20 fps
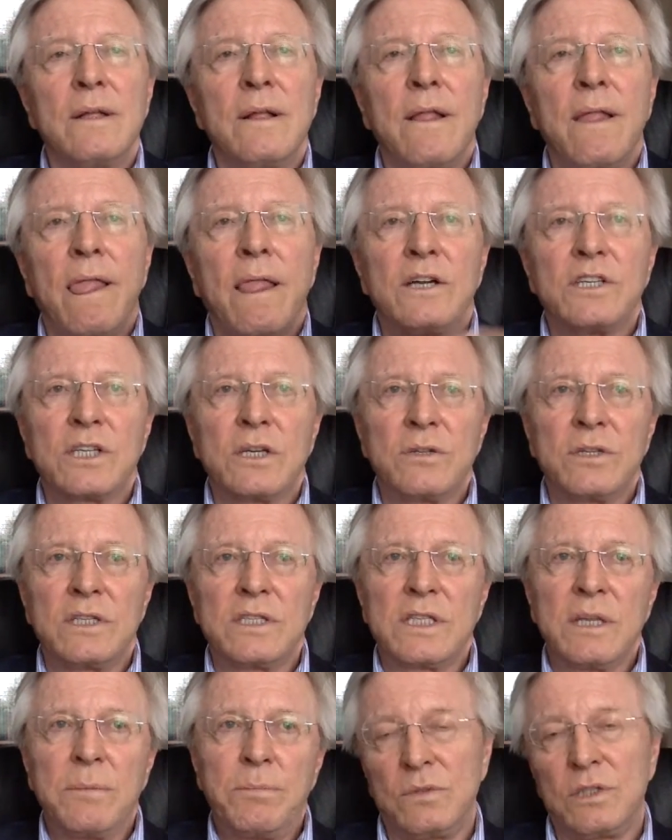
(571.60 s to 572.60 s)
So there's the
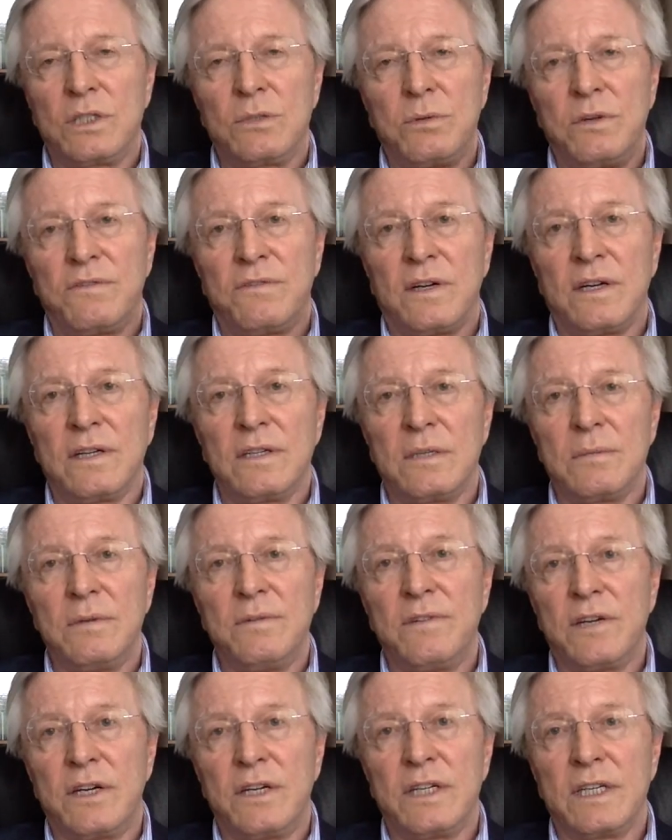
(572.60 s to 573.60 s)
which we find to be
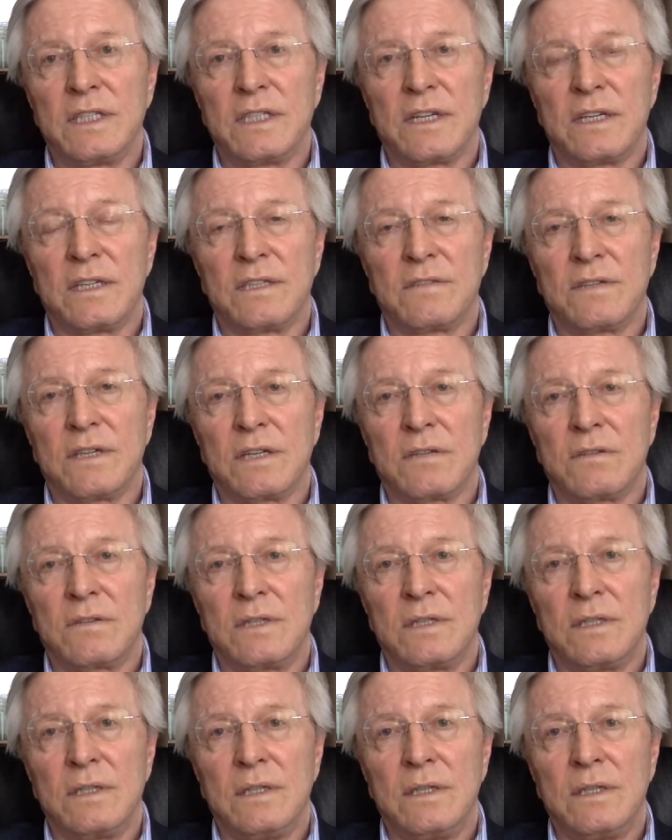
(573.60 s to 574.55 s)
very unsatisfactory.